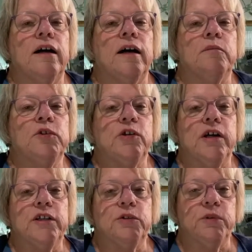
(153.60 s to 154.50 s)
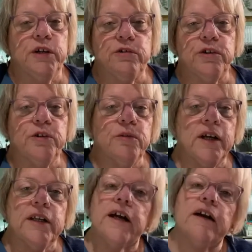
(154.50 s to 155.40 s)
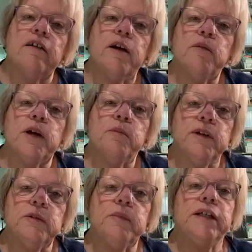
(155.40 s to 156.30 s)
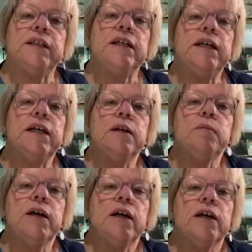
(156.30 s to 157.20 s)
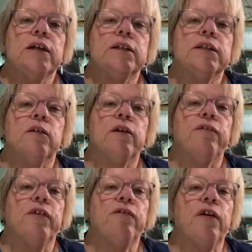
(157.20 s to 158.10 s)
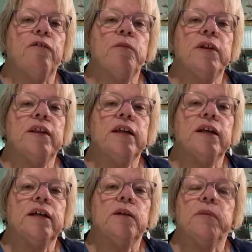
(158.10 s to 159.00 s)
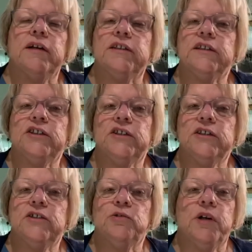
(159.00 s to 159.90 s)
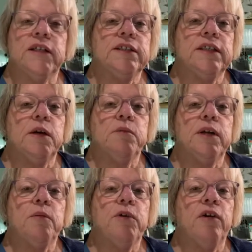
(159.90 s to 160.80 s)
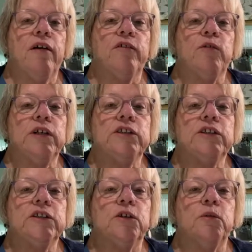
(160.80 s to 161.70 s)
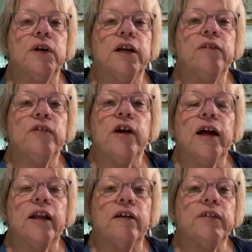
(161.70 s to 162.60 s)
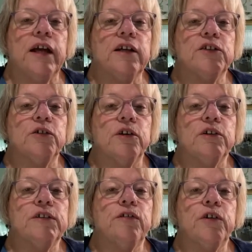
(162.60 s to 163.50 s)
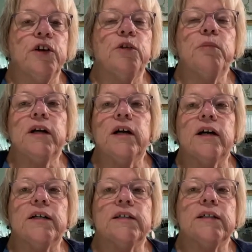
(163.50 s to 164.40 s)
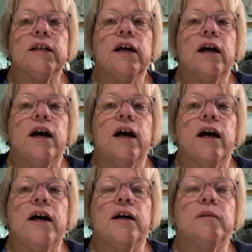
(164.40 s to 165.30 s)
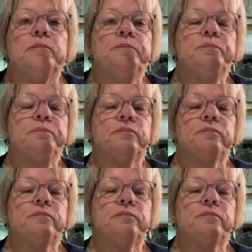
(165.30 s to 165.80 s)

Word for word: I'm trying to recruit right now. I want to build my team, so if you've ever been thinking about joining Stampin' Up, you have questions or whatever, I'd love to answer those for you because... Um,